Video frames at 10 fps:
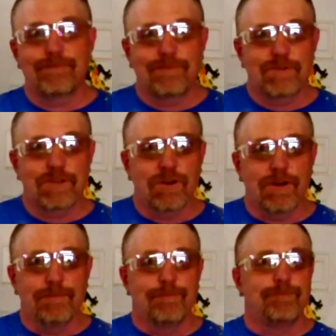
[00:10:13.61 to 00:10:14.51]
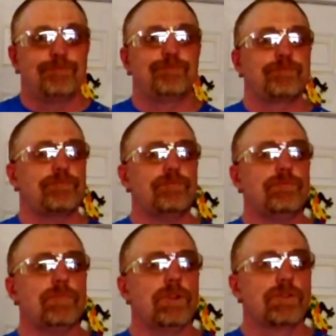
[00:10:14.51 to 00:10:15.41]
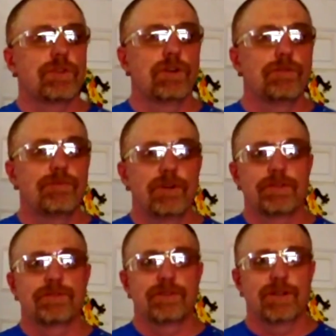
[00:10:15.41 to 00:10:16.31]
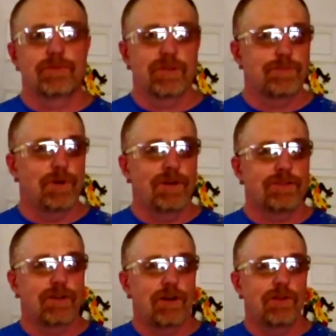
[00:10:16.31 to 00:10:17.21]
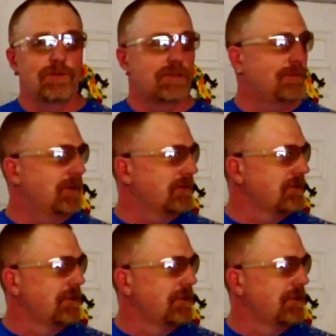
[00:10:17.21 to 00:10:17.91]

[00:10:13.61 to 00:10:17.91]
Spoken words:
Sorry. So there's a response to all those emails.